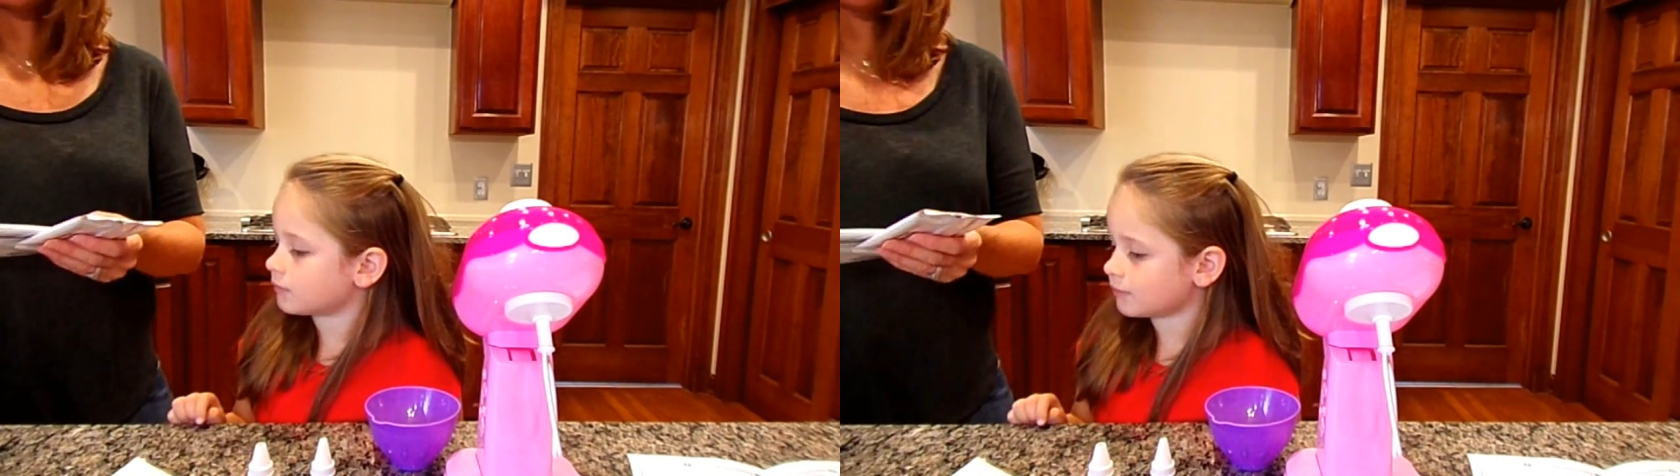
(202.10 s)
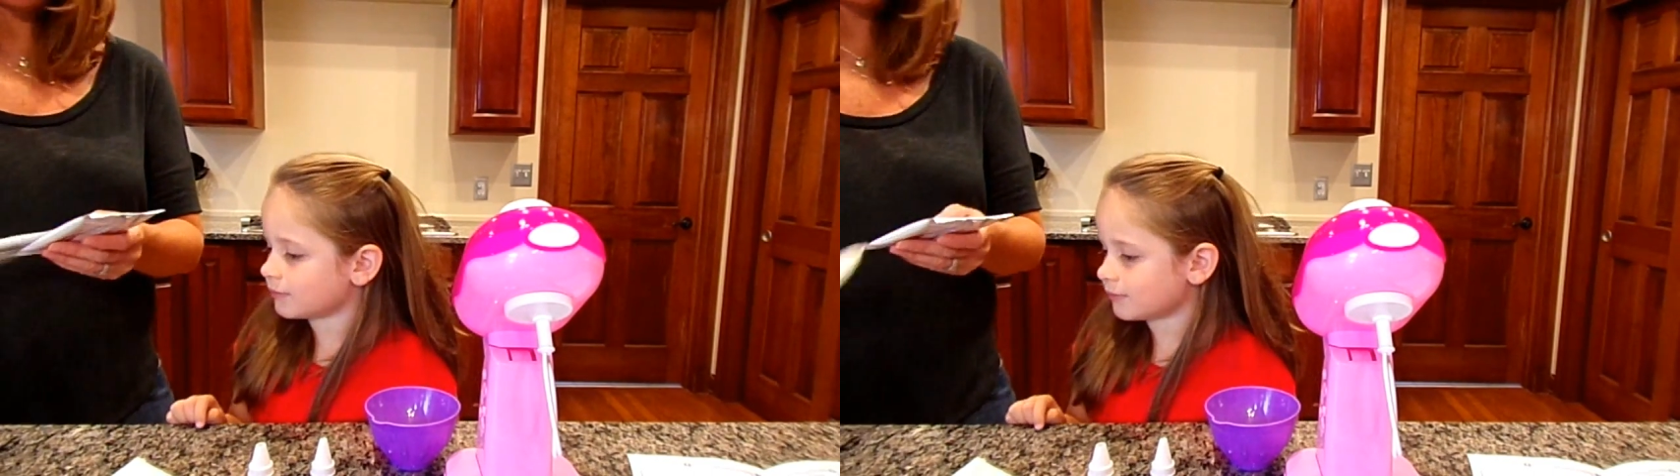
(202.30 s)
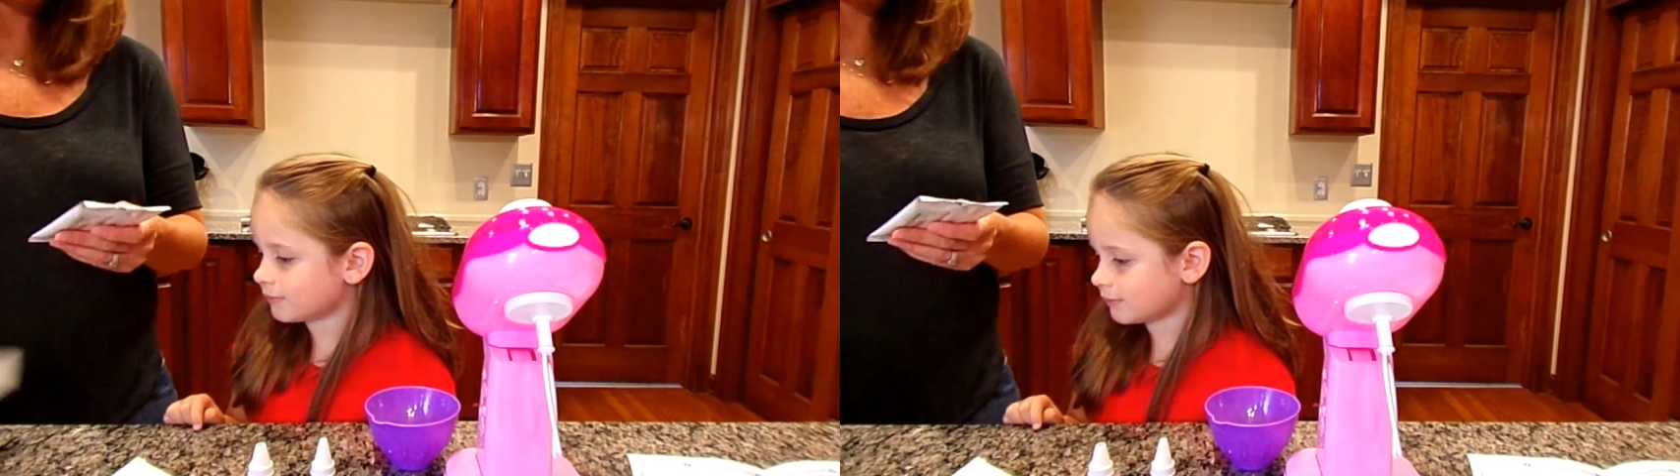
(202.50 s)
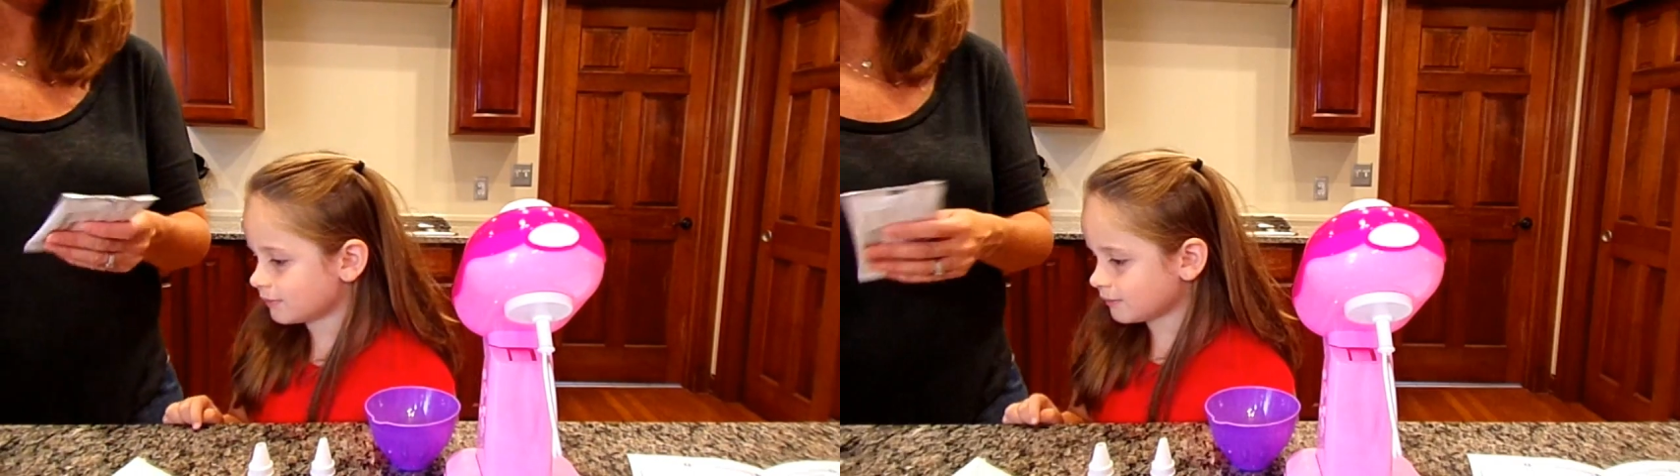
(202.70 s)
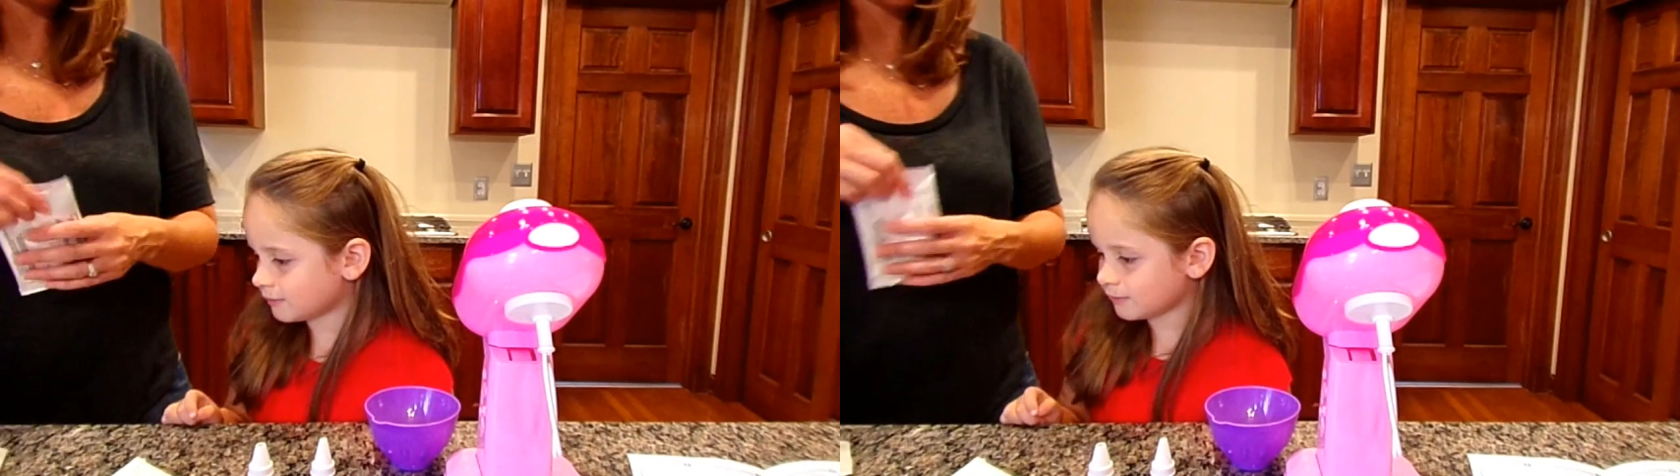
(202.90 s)
so let's do the
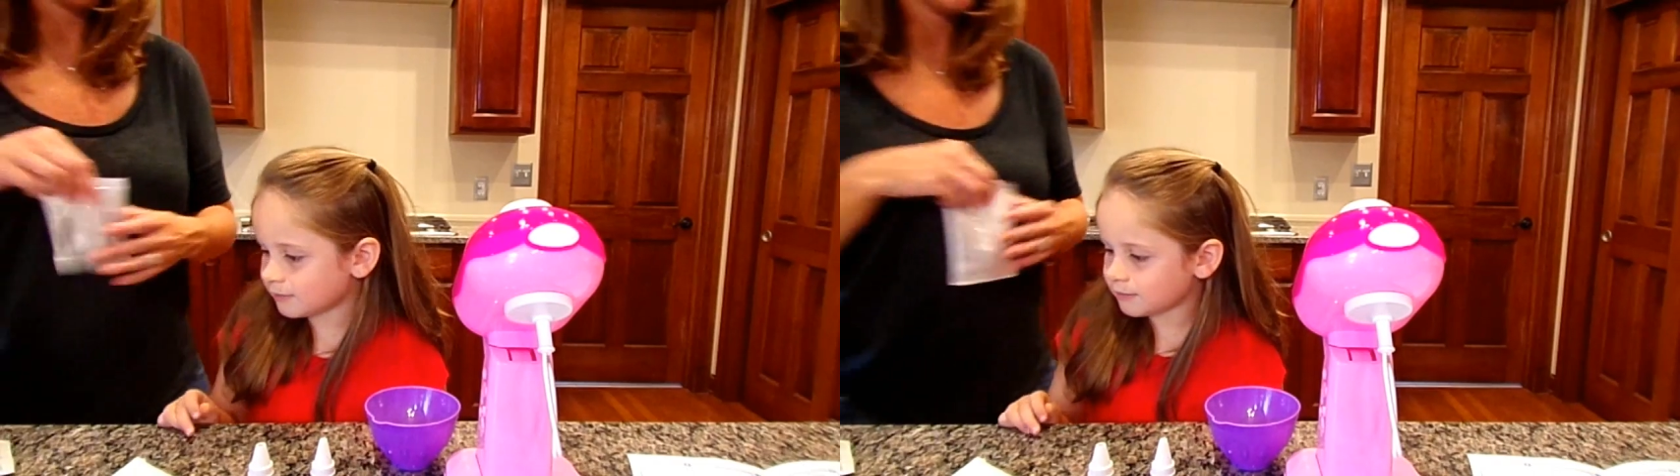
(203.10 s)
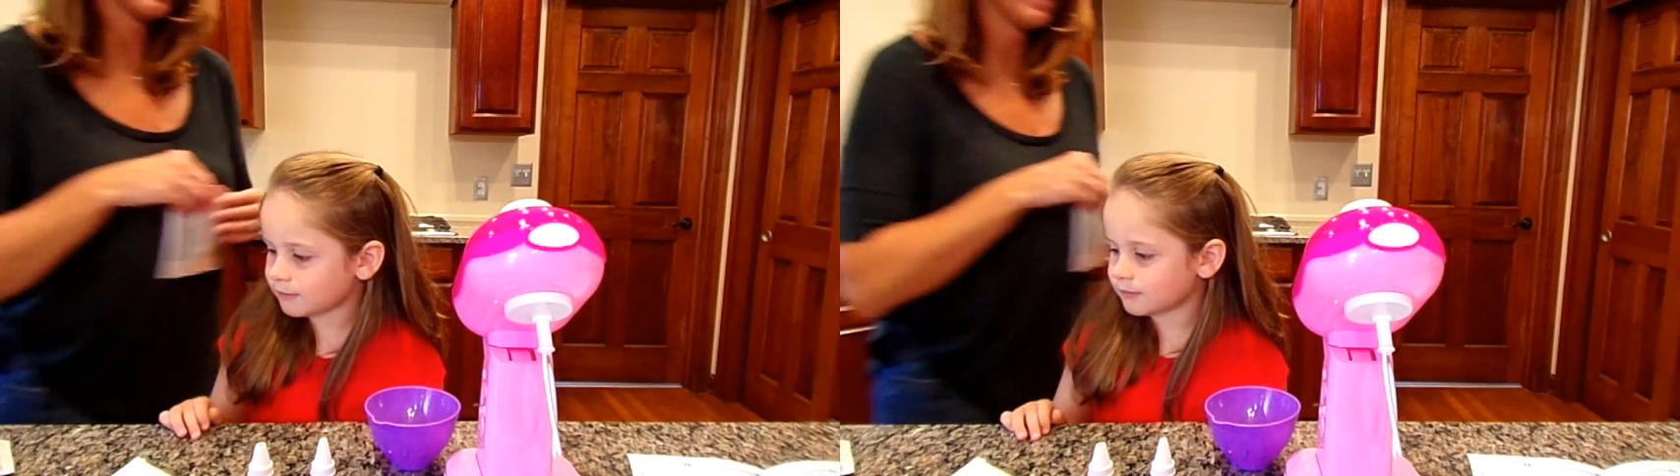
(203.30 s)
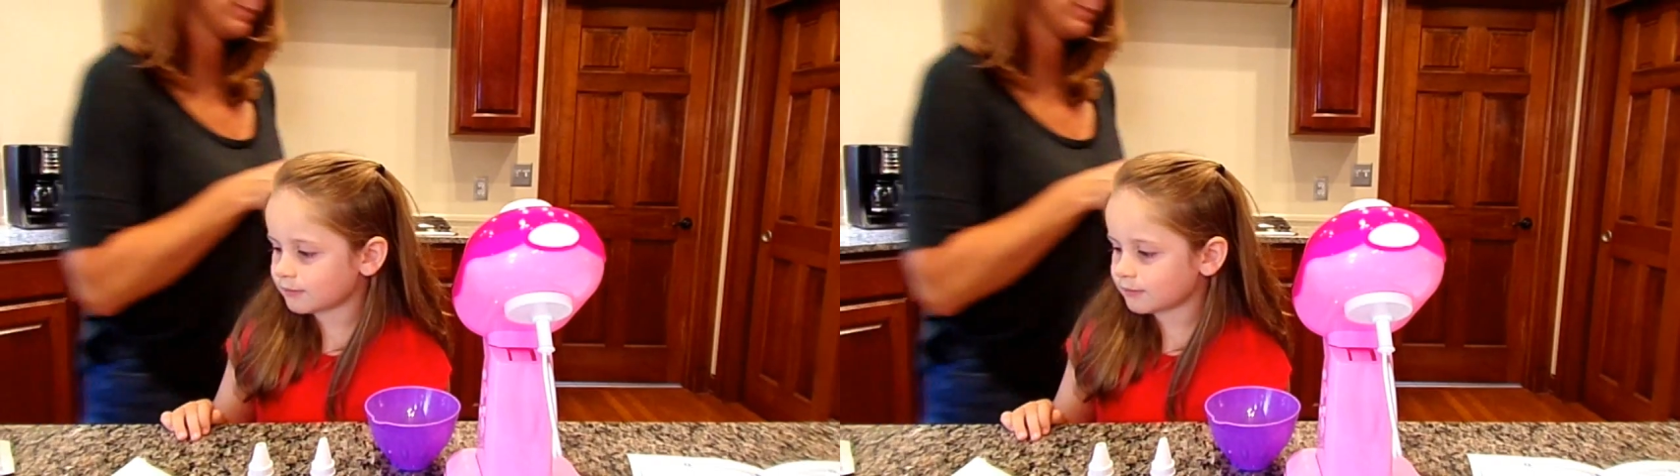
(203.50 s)
sprinkle cake mix.